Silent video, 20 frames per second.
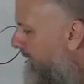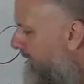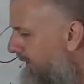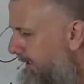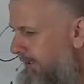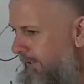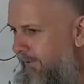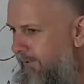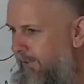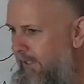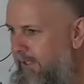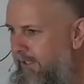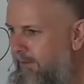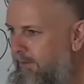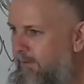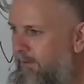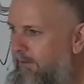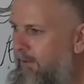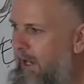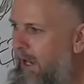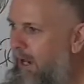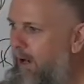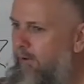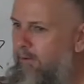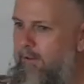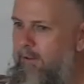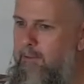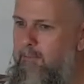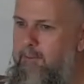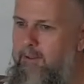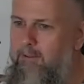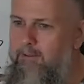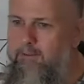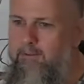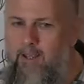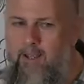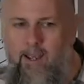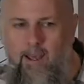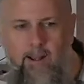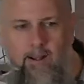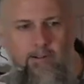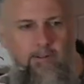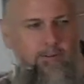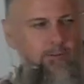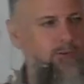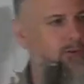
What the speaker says: takes Satan out of the abyss and